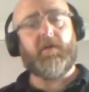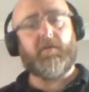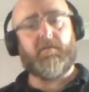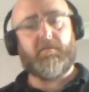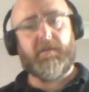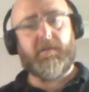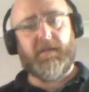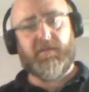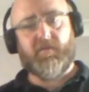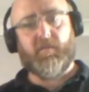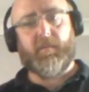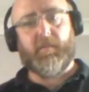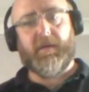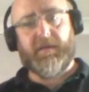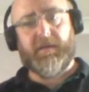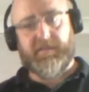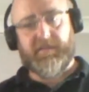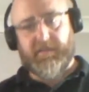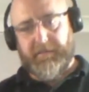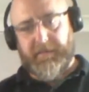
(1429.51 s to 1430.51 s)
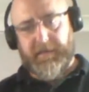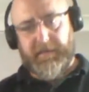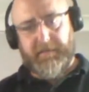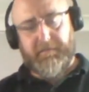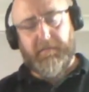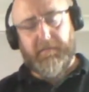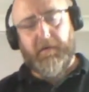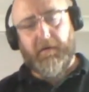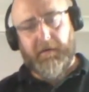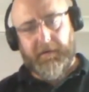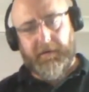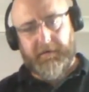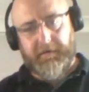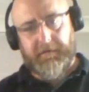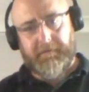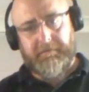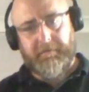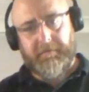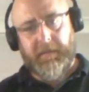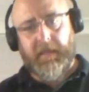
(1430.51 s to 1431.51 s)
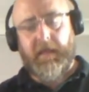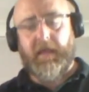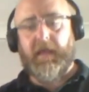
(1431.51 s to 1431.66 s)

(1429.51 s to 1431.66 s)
you need to bear something in mind.